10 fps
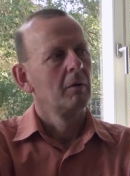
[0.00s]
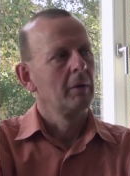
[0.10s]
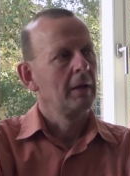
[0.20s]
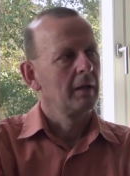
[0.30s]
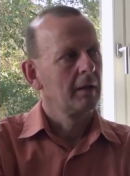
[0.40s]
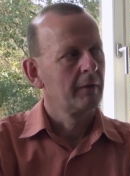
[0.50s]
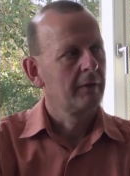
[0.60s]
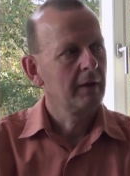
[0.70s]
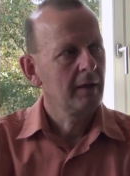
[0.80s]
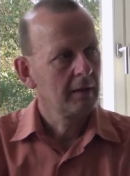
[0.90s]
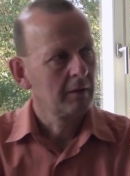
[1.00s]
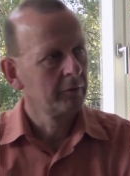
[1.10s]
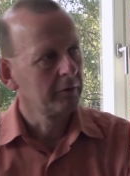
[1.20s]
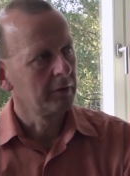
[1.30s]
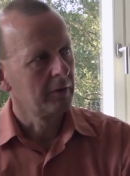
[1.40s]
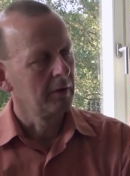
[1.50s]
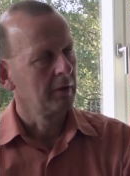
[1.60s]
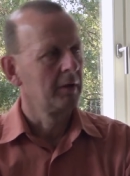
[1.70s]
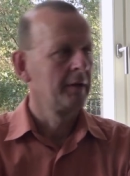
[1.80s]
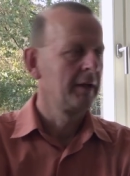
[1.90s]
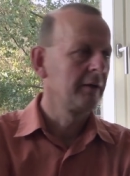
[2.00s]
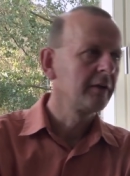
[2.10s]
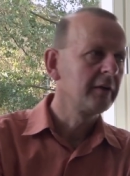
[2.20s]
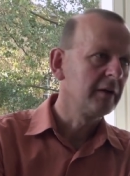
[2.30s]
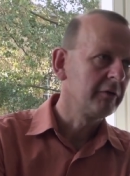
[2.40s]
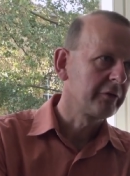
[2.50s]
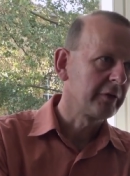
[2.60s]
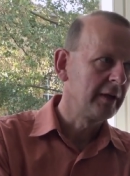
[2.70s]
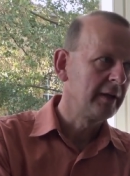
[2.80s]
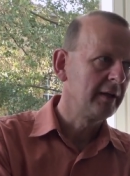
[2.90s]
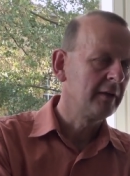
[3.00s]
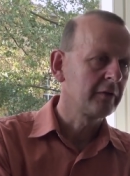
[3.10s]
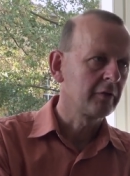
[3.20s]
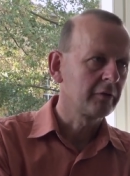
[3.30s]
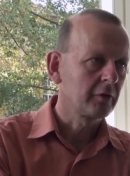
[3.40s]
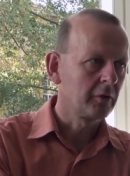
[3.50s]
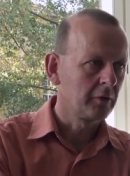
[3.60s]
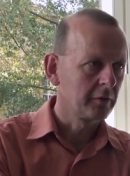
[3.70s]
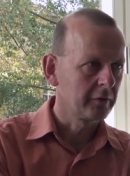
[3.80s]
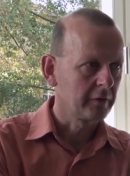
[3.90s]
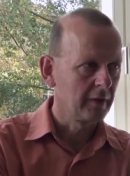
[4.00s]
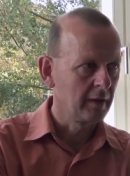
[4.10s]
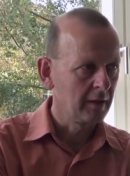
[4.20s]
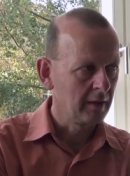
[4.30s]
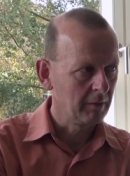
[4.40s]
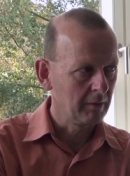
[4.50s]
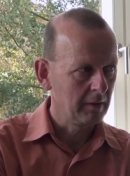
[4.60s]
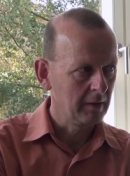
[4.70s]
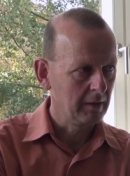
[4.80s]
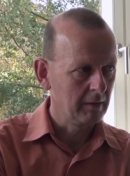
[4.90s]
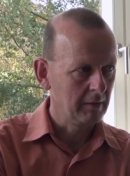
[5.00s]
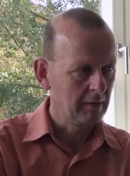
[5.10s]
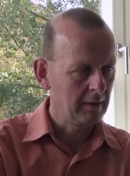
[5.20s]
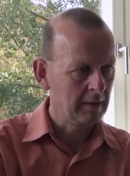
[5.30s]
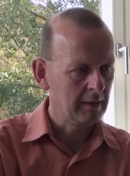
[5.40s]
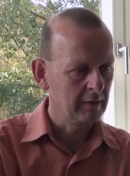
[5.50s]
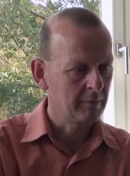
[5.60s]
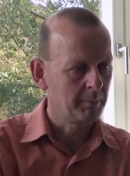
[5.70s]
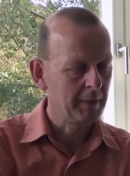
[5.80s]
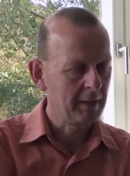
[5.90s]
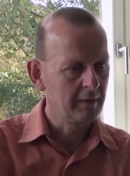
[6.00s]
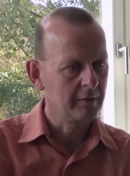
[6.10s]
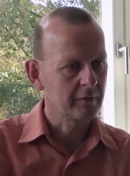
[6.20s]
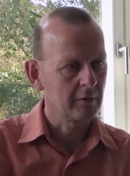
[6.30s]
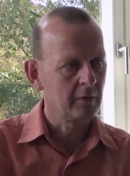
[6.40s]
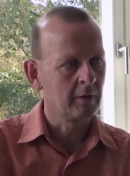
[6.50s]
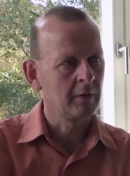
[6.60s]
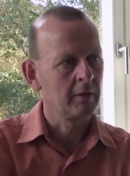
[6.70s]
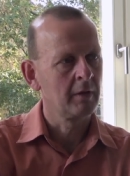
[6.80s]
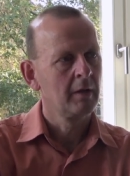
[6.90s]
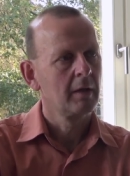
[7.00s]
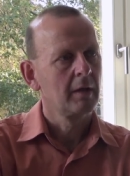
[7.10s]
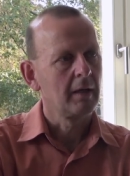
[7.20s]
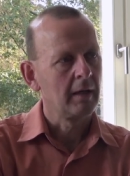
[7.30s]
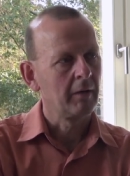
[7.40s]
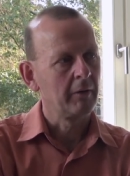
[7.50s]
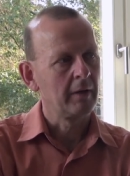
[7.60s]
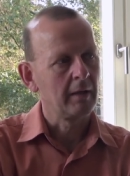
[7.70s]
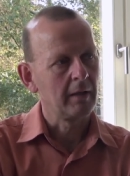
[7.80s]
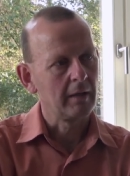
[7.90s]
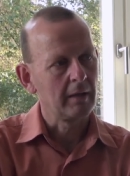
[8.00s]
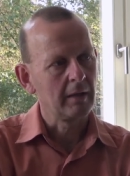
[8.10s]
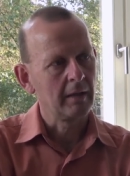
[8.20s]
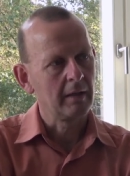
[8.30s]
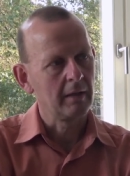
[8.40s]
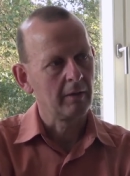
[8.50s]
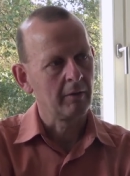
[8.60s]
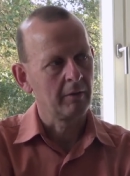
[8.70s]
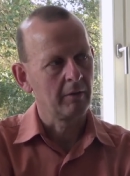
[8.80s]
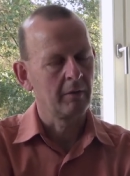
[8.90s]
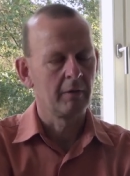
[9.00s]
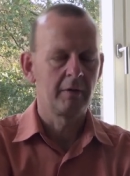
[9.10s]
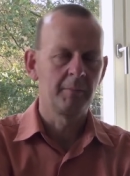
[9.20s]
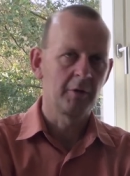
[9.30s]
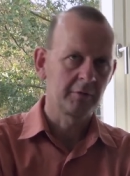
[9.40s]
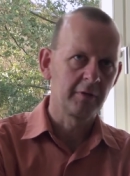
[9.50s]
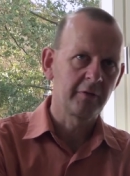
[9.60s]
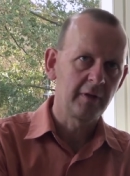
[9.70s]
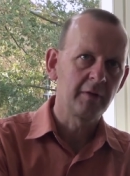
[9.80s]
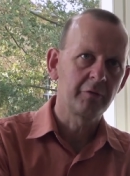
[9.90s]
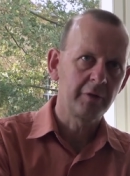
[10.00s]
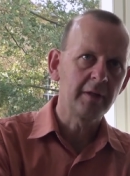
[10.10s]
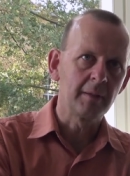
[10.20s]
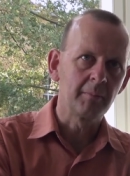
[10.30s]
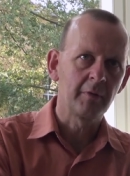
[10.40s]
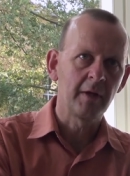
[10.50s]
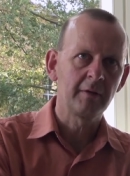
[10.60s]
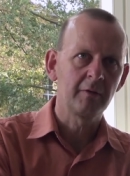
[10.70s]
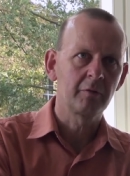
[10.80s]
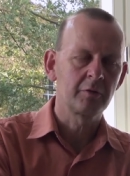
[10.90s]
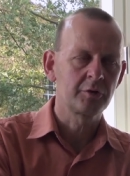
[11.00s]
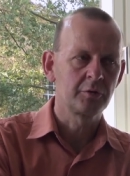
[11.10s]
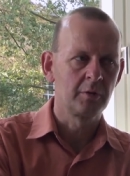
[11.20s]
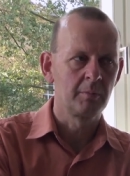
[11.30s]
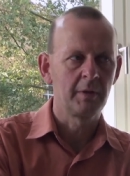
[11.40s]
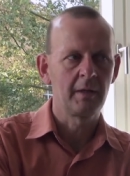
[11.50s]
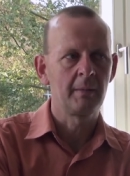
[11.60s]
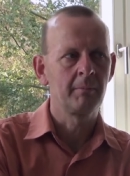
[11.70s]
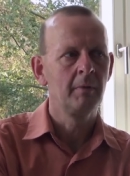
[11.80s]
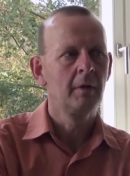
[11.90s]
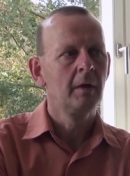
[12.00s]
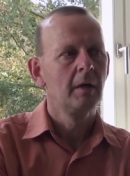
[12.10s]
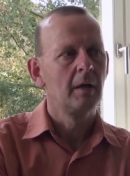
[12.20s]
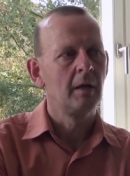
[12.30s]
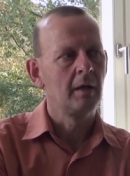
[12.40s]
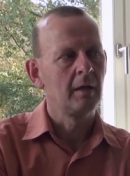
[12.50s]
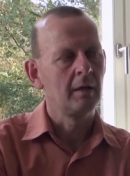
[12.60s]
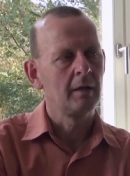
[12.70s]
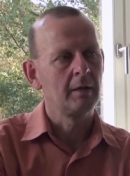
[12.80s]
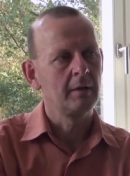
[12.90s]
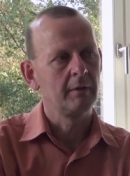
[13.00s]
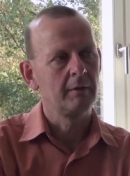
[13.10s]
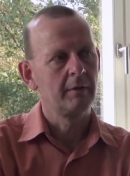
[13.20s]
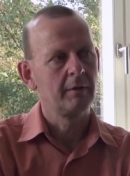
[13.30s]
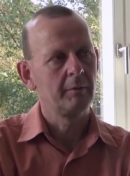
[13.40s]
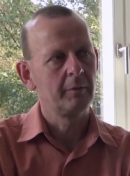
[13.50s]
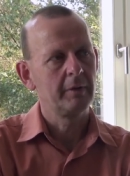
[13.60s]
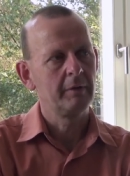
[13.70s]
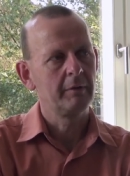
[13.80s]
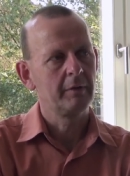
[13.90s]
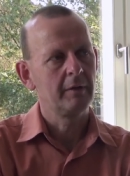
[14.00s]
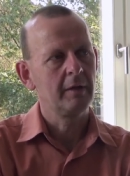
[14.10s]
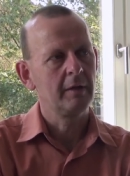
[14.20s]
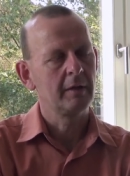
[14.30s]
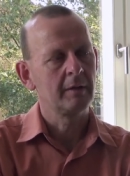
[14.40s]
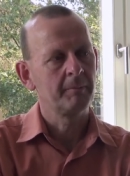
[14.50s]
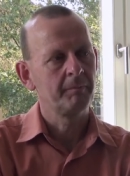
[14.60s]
Well, the overall narrative is, of course, and is based on our on democracy and freedom. That is for sure. But I'm the